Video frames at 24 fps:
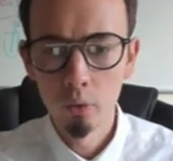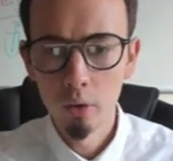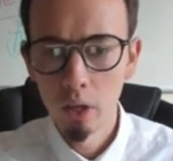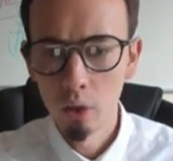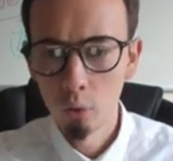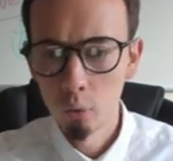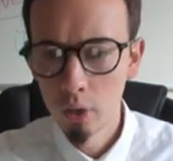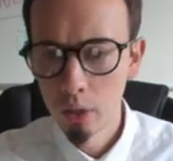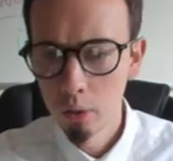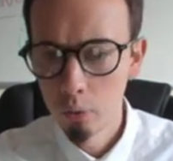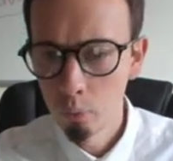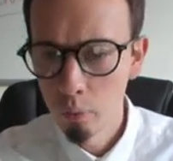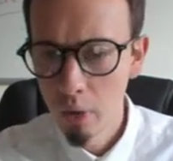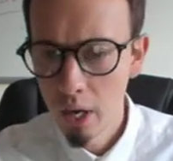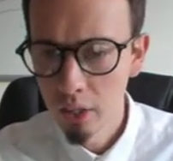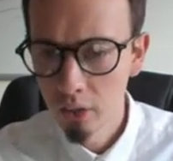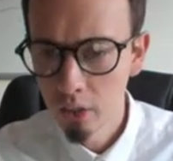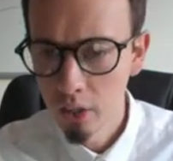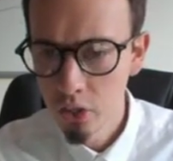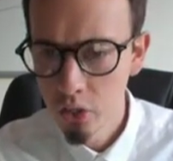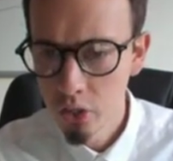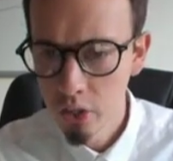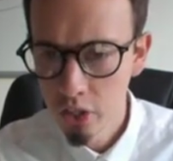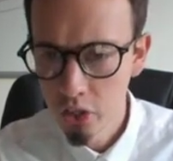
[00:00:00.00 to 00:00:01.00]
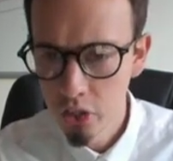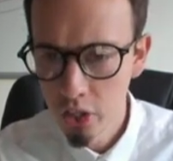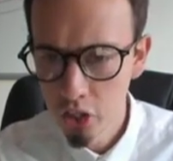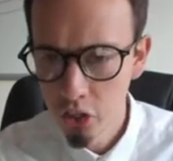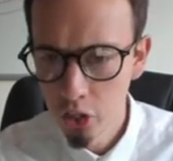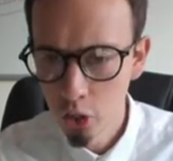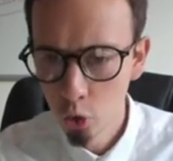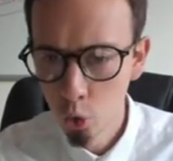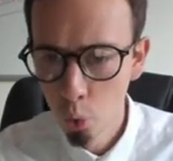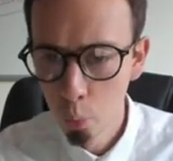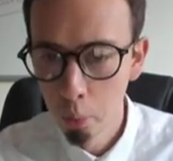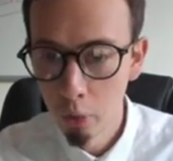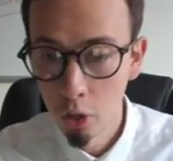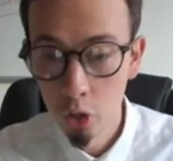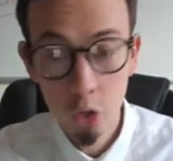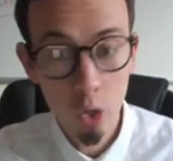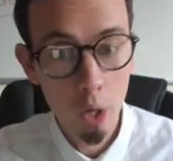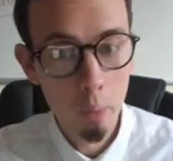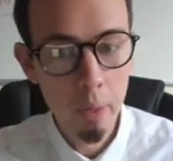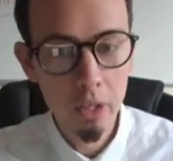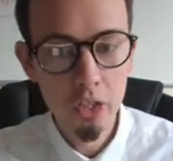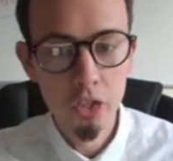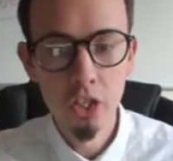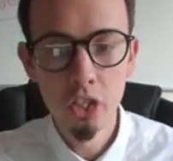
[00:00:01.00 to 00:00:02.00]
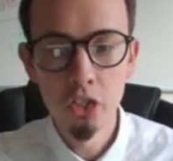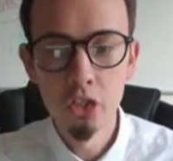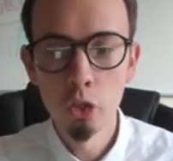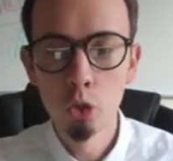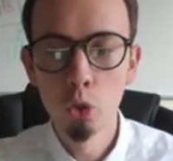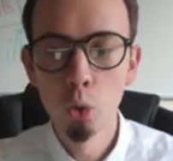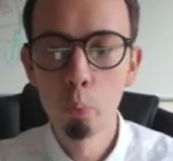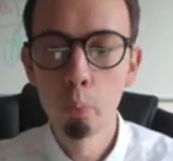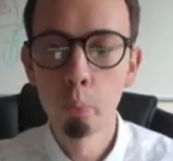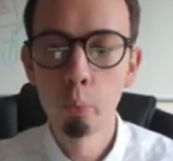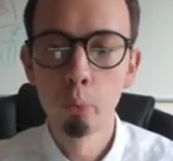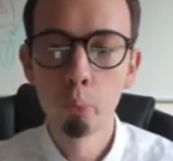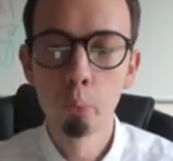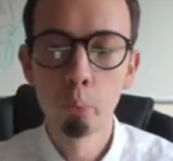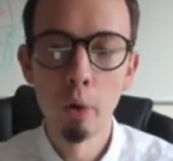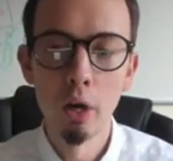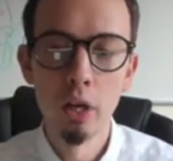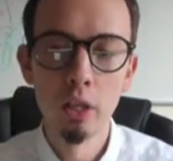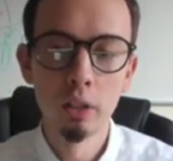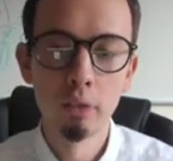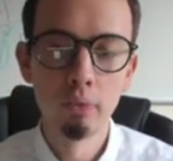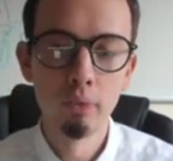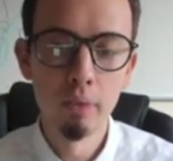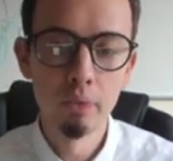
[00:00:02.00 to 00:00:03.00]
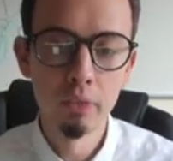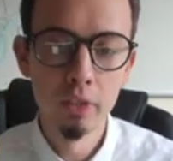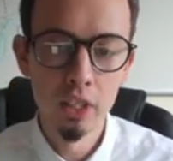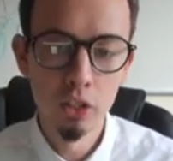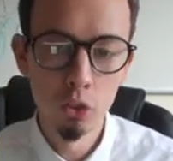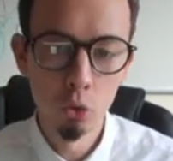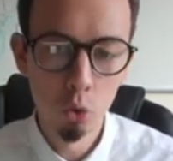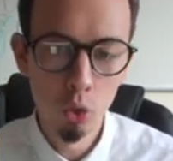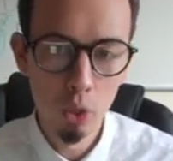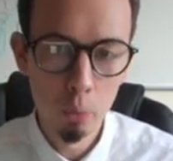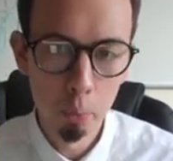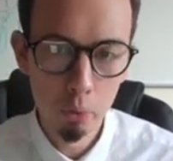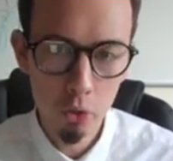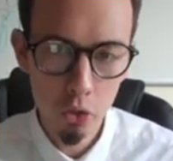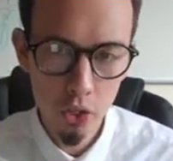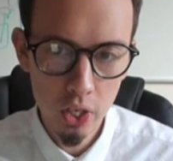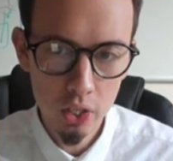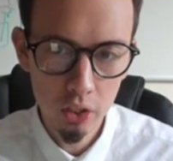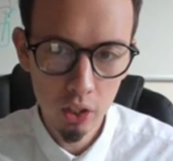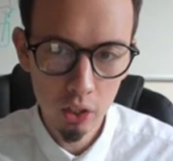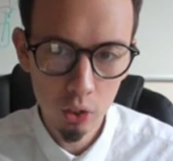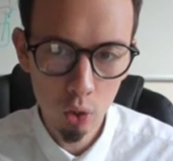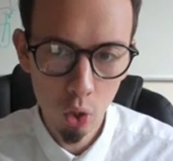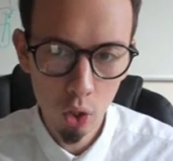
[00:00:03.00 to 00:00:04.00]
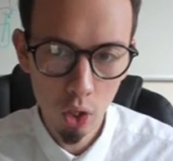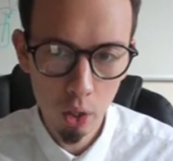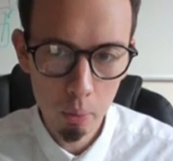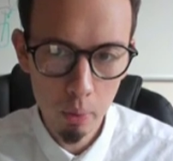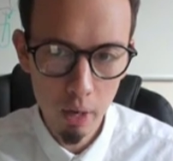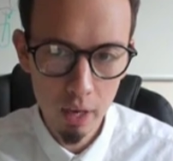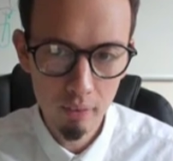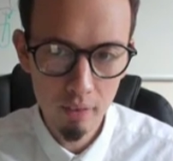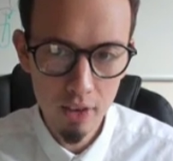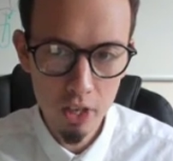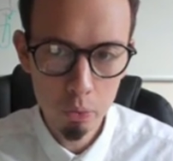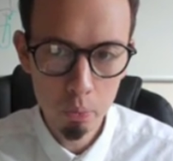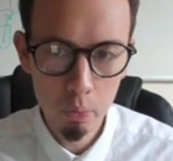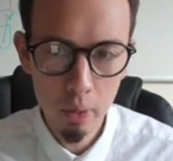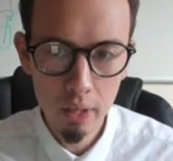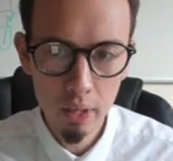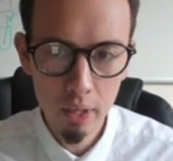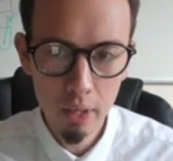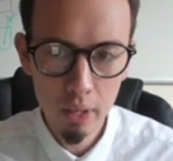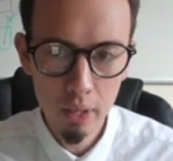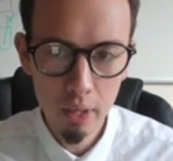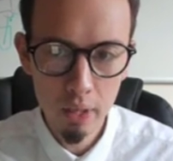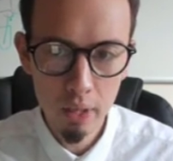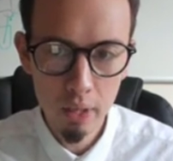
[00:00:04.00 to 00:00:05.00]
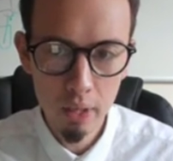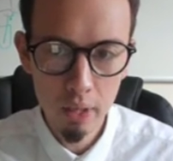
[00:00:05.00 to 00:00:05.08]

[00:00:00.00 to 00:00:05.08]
where we made this 62%, I made 62.53% return on my investment.